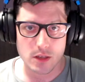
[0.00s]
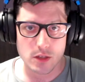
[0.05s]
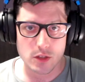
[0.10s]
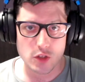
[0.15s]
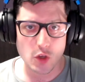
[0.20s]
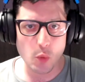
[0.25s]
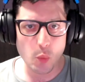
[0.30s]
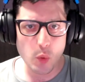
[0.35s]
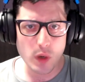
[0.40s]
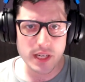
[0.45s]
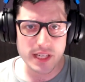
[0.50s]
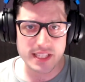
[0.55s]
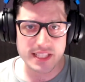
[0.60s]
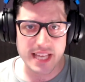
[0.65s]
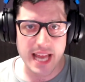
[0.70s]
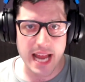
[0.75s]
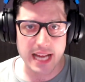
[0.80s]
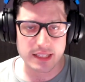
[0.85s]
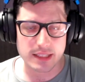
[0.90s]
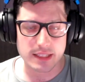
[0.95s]
So what
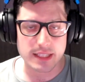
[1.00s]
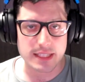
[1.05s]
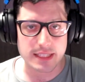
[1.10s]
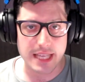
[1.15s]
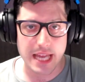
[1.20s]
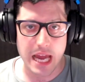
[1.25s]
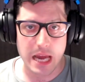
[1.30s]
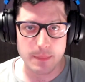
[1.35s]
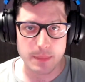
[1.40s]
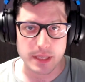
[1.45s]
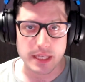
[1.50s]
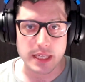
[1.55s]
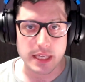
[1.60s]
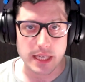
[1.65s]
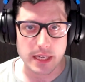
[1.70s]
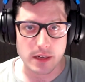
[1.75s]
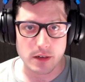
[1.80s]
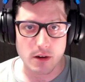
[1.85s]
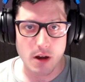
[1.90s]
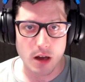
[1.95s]
exactly is happening
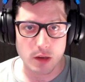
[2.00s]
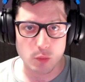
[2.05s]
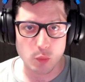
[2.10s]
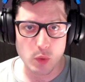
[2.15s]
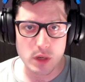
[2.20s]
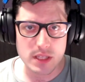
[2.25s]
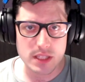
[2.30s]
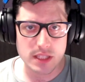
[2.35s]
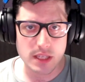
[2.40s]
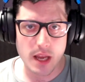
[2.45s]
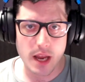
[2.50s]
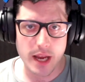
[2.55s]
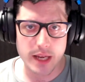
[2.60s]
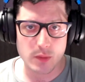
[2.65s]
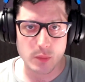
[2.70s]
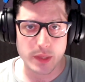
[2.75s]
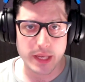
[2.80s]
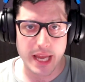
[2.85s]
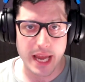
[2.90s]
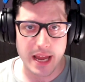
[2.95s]
here? On one side,
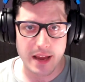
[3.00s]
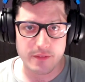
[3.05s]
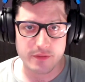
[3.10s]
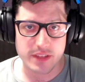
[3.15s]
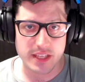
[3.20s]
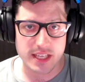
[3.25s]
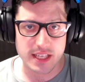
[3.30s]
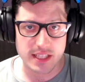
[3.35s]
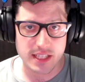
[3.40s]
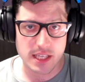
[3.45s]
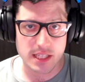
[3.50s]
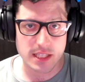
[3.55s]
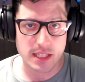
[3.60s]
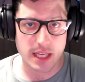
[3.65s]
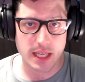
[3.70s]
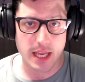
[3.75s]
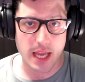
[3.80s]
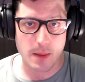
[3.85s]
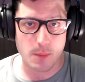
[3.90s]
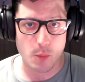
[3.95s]
we have the
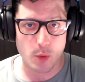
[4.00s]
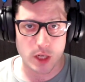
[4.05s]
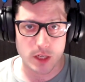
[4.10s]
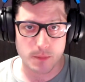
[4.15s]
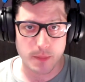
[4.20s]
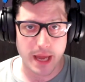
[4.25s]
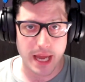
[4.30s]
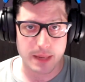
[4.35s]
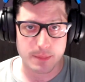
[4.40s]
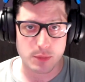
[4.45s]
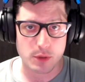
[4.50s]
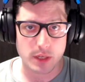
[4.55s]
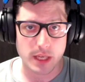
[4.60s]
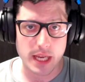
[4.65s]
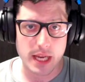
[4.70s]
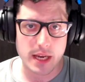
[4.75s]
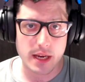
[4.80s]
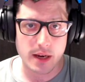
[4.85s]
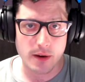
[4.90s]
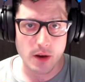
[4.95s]
existing M1 MacBook
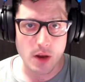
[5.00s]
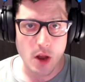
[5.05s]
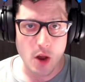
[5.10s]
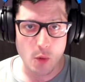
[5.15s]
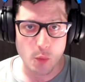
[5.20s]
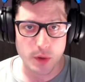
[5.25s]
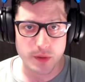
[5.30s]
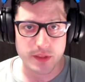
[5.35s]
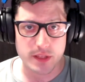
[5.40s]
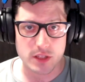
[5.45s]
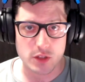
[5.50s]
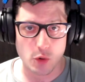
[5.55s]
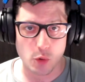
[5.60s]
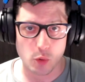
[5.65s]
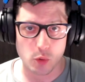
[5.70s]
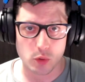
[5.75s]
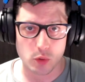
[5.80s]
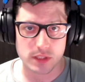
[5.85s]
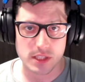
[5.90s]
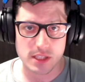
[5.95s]
Air with its
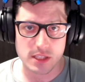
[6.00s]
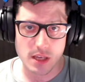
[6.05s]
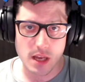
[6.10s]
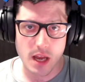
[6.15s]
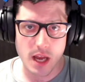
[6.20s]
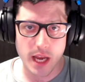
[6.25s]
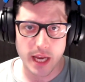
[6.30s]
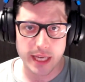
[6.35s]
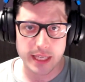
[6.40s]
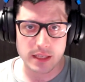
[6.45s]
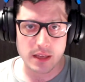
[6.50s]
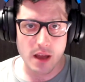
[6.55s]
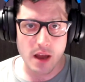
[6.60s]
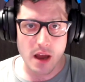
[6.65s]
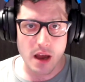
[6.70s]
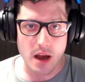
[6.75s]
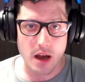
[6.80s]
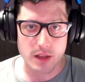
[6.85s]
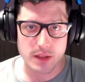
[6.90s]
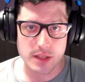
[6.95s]
old design.
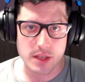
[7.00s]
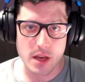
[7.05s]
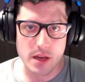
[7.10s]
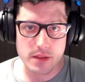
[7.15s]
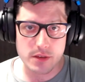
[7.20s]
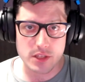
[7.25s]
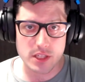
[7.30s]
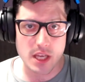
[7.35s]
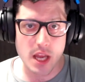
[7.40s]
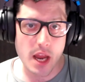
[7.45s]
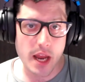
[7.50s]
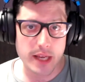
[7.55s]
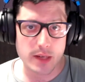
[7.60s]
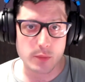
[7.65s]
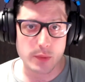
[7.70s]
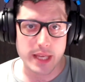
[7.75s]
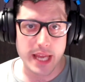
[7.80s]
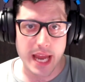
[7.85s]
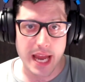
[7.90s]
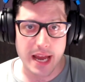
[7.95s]
On the other side,
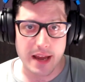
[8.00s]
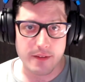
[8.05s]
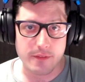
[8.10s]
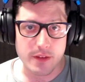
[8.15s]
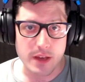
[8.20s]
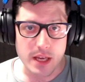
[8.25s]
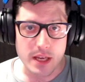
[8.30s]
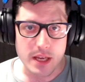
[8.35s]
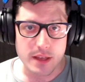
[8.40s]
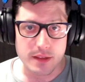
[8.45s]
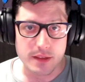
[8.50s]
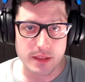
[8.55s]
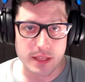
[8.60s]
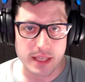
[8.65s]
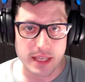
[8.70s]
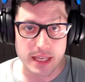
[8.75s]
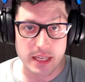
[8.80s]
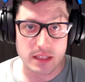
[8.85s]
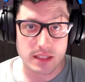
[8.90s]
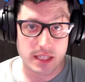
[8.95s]
we have
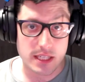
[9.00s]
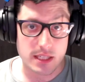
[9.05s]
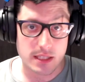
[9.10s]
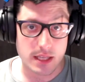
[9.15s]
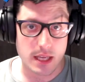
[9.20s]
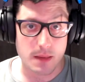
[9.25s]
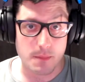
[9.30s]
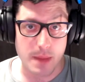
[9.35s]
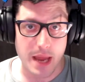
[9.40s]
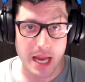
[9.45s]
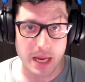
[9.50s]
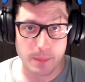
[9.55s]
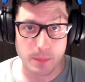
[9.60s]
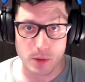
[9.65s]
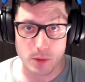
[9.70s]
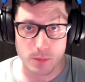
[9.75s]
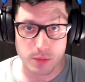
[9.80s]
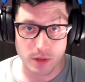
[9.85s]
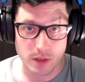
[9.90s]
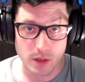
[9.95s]
the existing
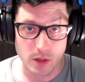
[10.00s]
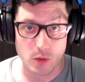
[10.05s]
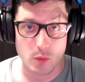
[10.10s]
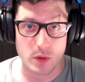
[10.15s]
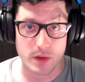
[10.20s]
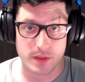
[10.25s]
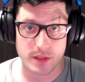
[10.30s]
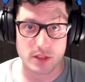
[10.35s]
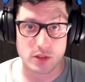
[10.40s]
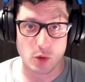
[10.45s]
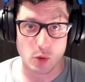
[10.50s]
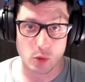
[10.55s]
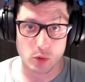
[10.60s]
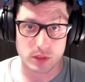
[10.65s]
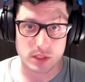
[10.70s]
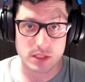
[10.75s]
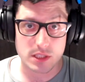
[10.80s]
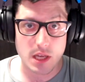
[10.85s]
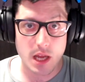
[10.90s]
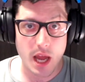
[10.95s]
MacBook Pro with its old
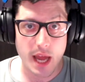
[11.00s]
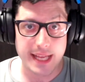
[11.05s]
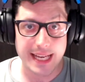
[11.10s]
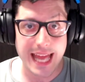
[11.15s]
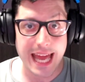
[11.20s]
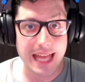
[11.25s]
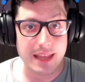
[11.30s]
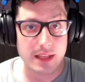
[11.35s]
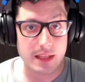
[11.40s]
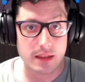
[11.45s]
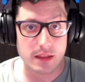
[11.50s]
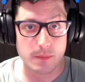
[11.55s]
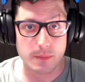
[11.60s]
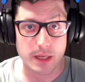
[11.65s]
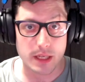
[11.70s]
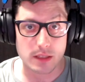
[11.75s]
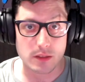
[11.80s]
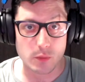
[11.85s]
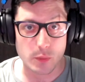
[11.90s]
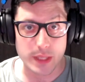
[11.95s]
design. And in the
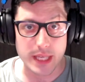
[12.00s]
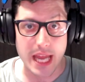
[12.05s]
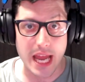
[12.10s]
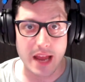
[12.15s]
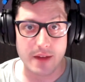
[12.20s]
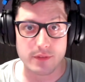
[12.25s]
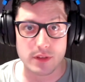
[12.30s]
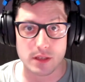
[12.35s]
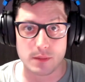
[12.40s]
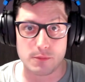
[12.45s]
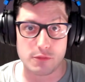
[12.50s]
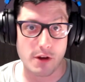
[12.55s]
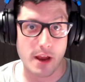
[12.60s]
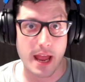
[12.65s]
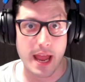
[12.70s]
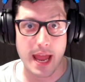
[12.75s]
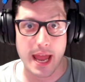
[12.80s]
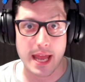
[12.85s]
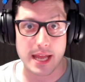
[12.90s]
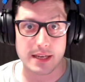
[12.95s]
middle, we have the
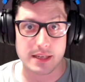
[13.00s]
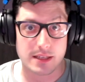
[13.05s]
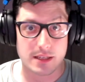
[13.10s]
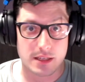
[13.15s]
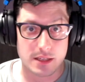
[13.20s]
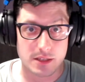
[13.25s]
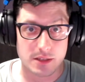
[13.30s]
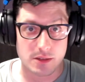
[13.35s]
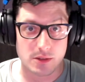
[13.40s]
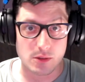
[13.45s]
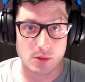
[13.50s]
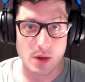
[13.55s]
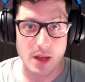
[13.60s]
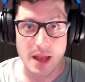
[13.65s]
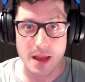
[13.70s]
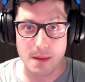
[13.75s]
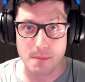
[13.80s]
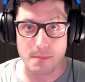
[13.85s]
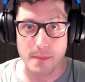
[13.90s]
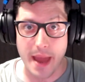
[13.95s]
brand new
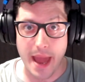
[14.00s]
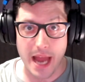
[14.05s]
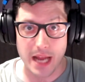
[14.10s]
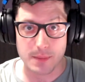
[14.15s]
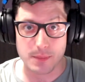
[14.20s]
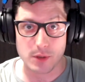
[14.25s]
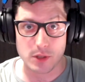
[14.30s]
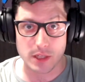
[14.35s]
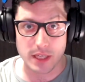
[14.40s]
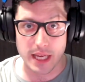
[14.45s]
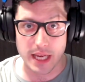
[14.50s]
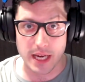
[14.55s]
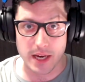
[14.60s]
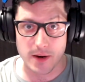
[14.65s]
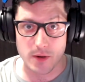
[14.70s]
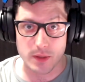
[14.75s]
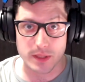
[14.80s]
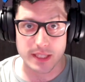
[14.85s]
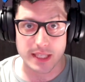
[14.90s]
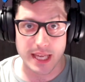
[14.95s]
MacBook
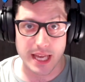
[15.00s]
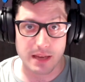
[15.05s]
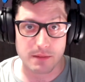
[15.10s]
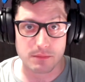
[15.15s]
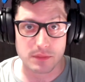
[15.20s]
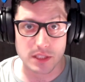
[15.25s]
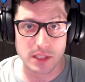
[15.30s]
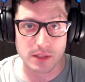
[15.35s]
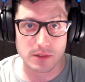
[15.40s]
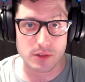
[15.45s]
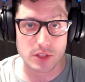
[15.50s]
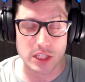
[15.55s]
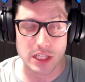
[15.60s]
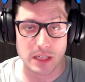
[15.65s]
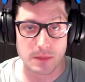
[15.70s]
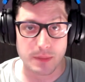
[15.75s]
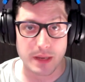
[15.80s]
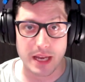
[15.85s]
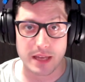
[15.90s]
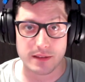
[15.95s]
Air with the M2
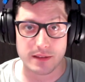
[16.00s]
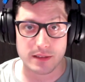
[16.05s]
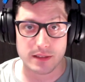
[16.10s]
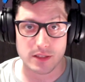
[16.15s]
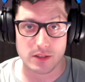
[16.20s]
chip and the new